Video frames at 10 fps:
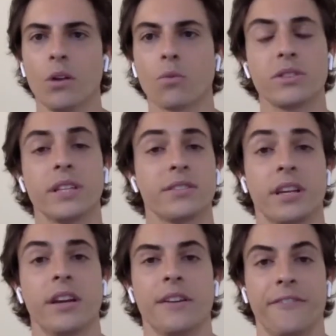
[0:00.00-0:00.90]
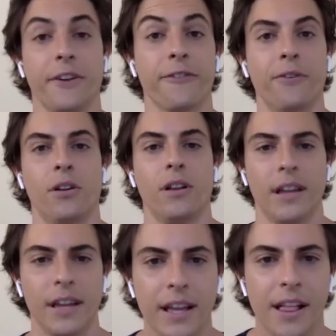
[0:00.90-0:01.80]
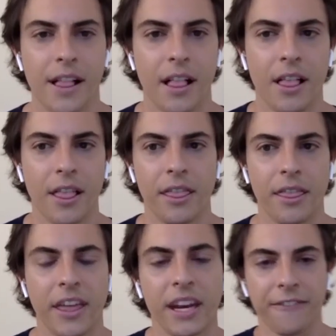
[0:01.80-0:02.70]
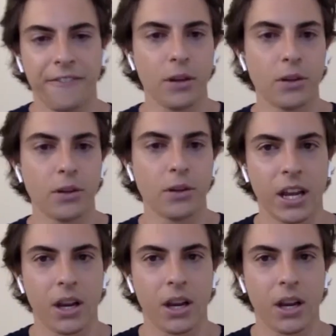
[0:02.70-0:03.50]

resistant and fearful, then it feels like,